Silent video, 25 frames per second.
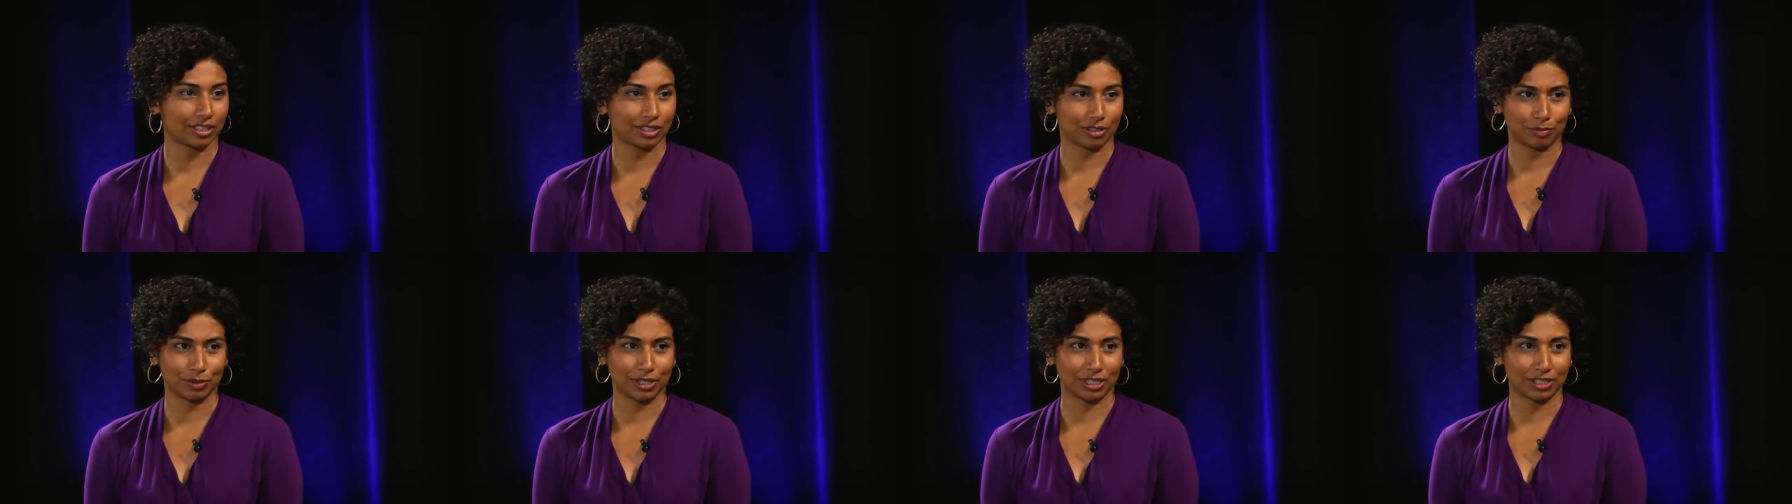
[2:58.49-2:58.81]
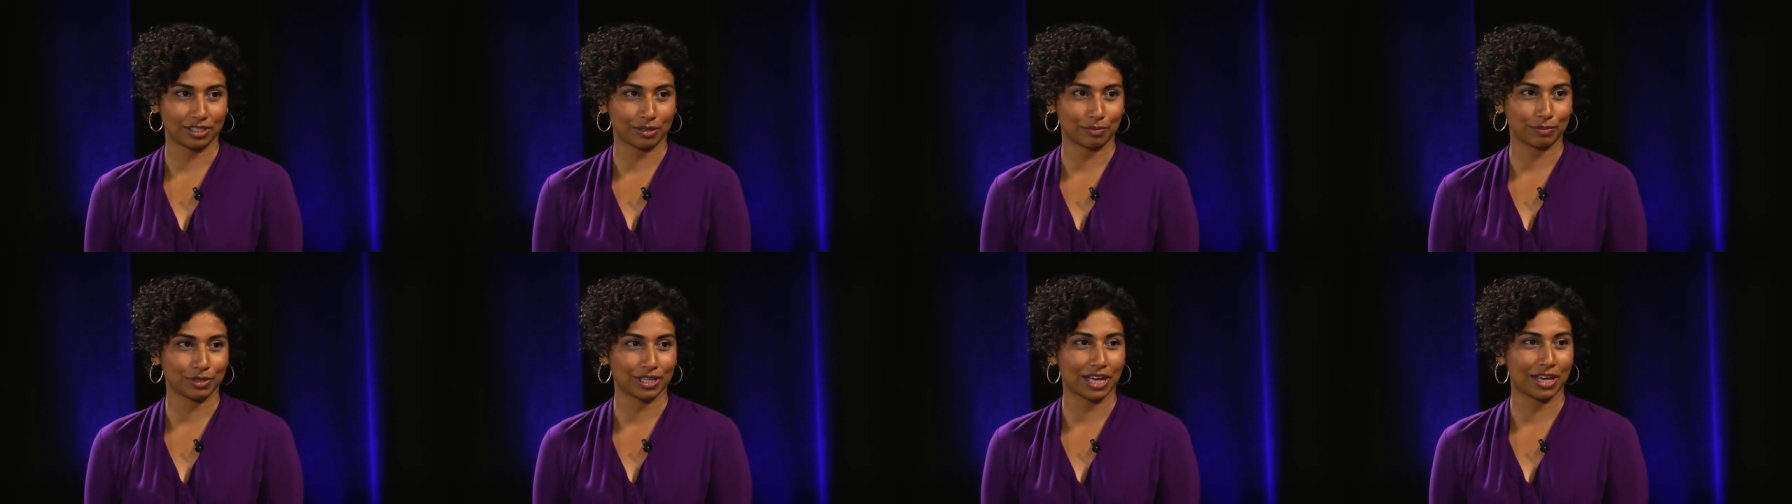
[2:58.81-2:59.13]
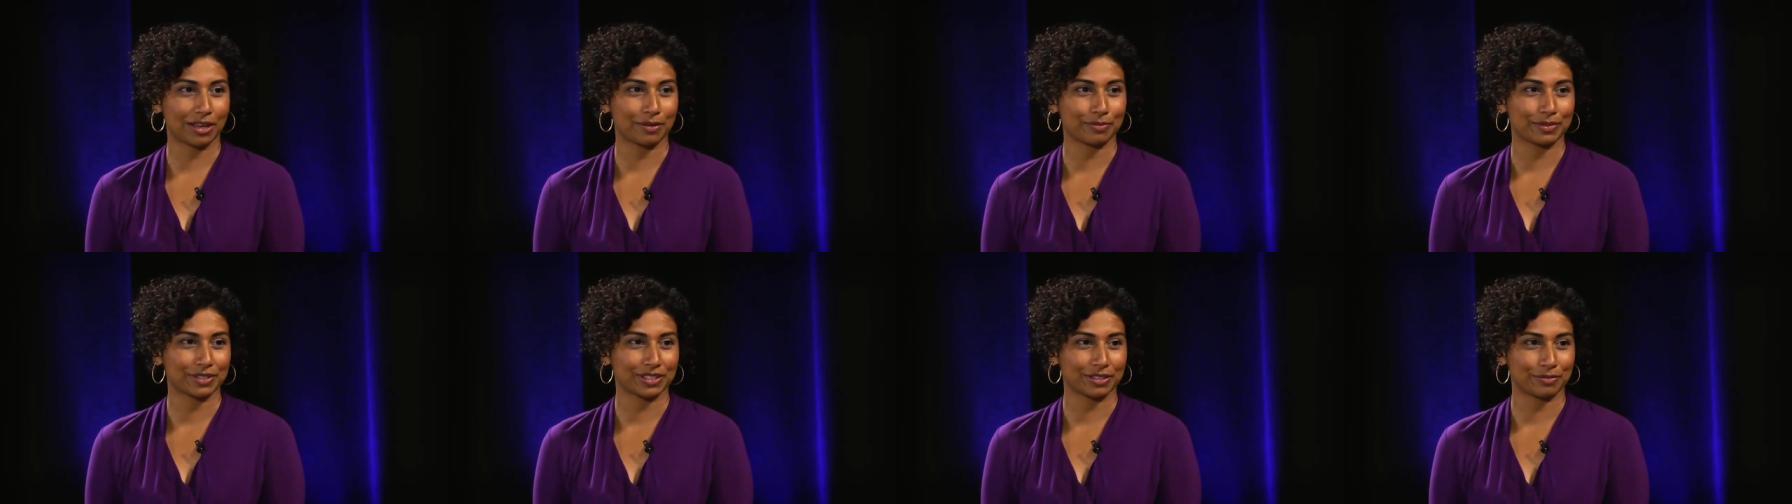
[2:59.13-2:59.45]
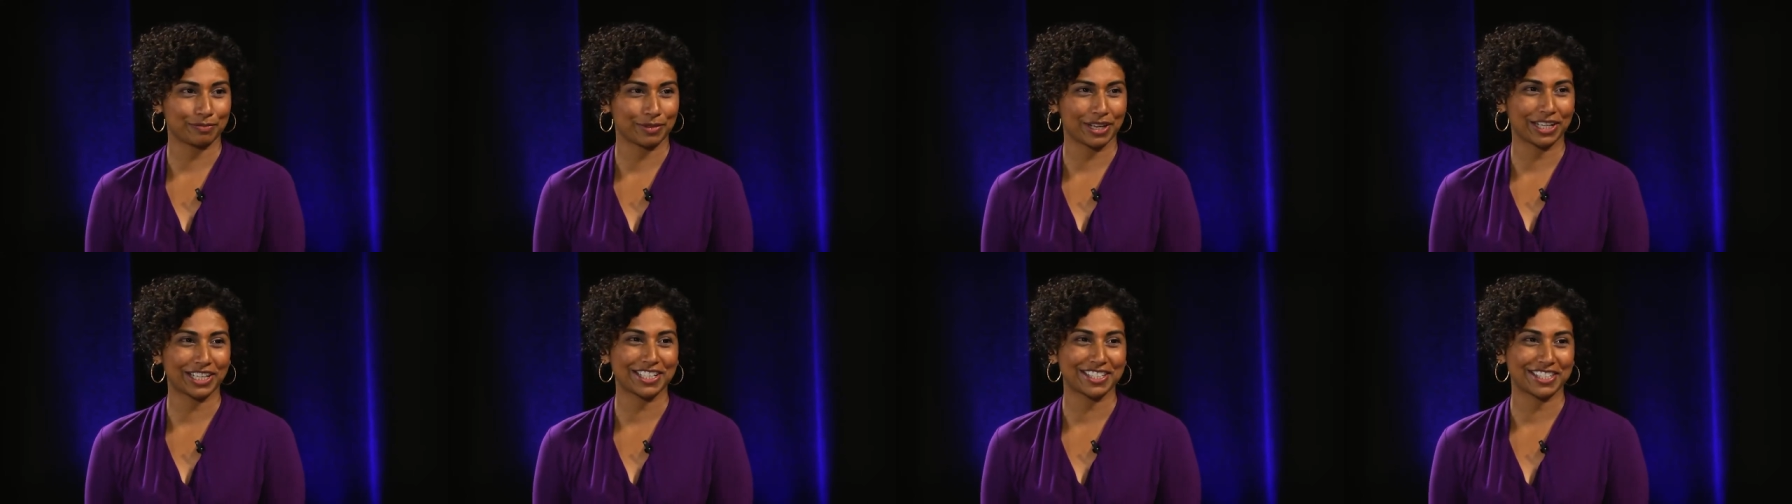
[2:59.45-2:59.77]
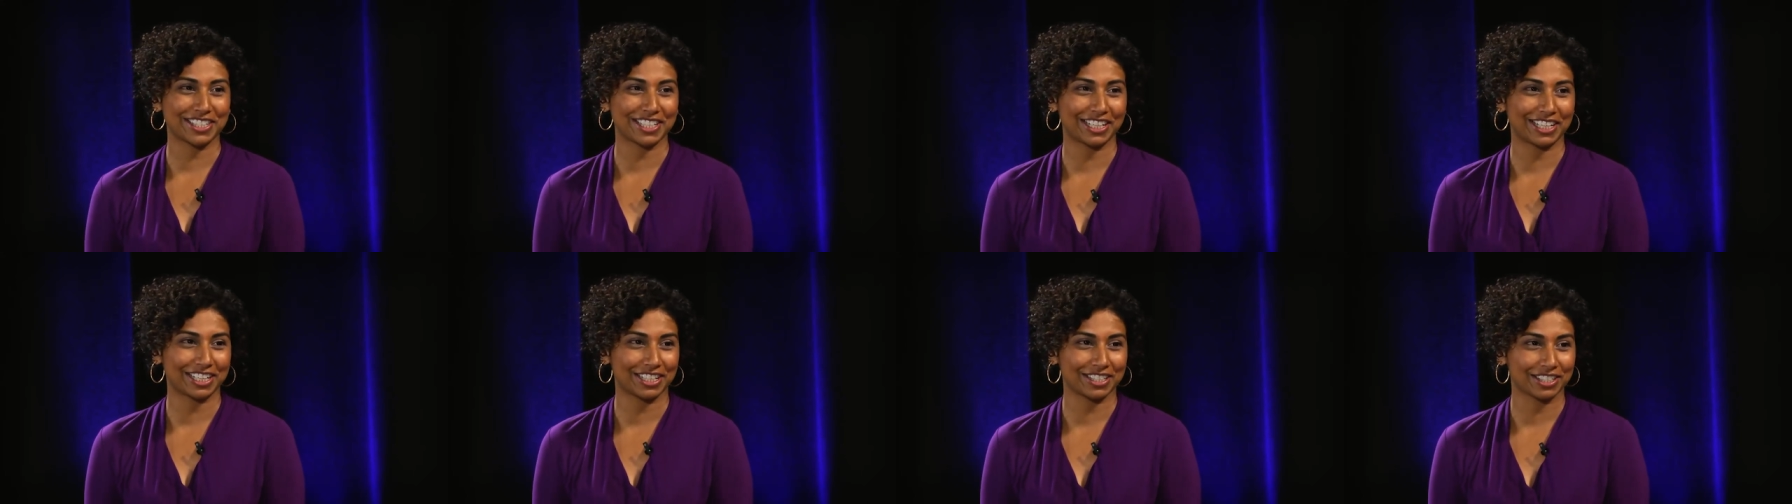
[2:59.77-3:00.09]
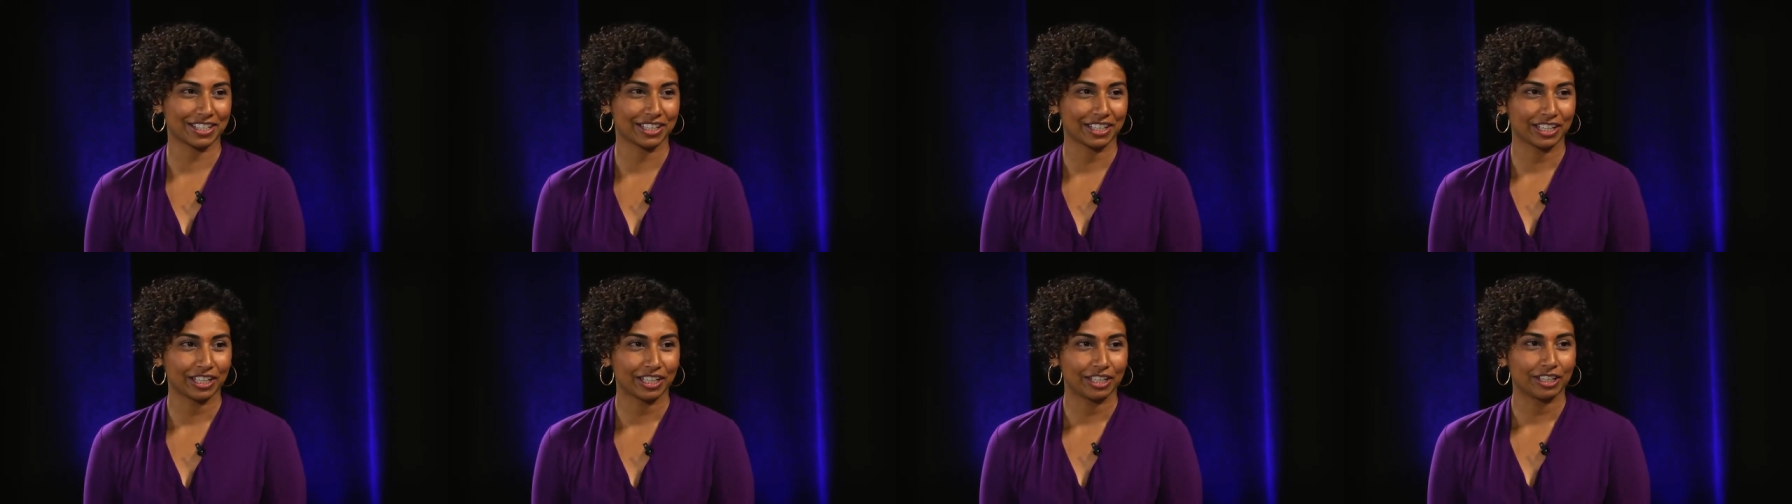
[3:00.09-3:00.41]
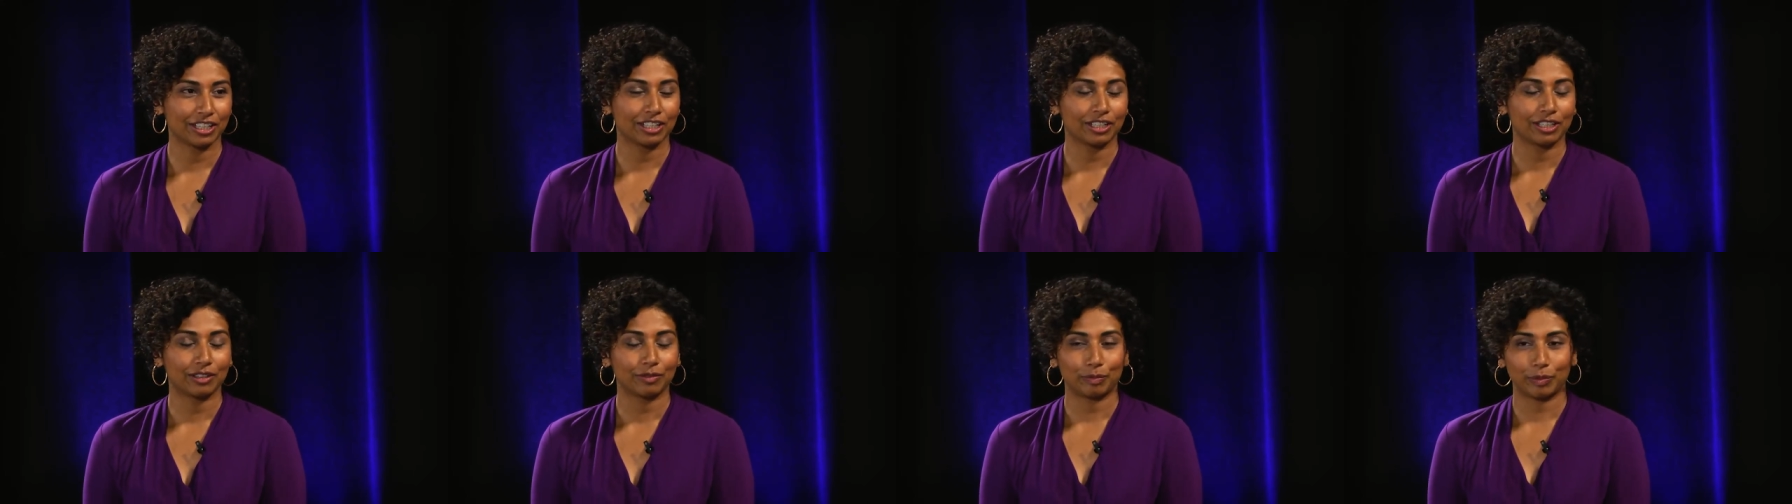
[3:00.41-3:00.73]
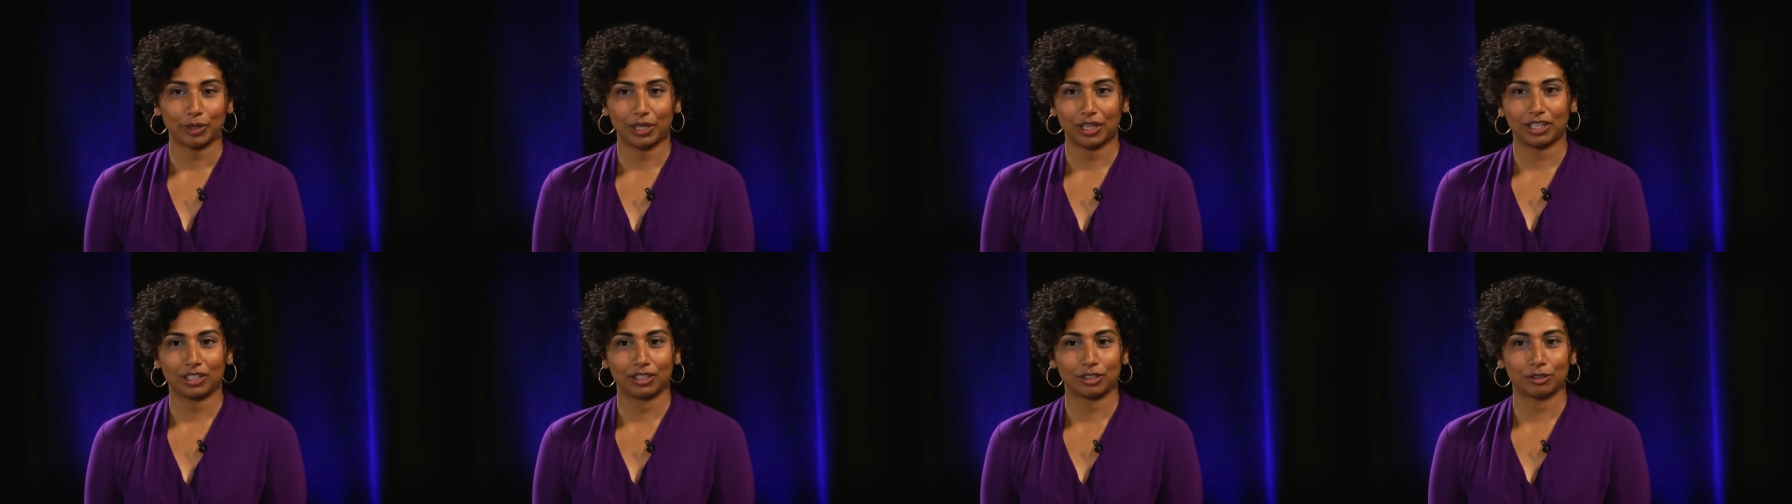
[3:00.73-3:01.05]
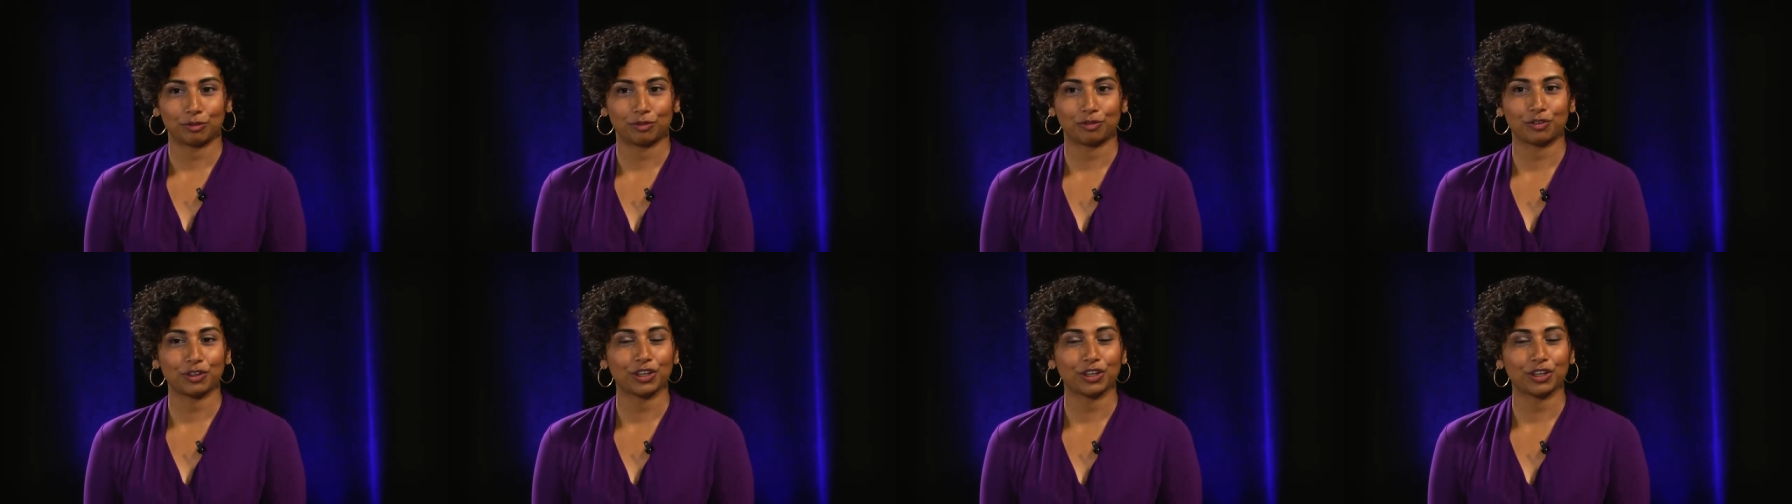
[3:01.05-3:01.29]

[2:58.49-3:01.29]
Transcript: It can be sometimes in many cities, you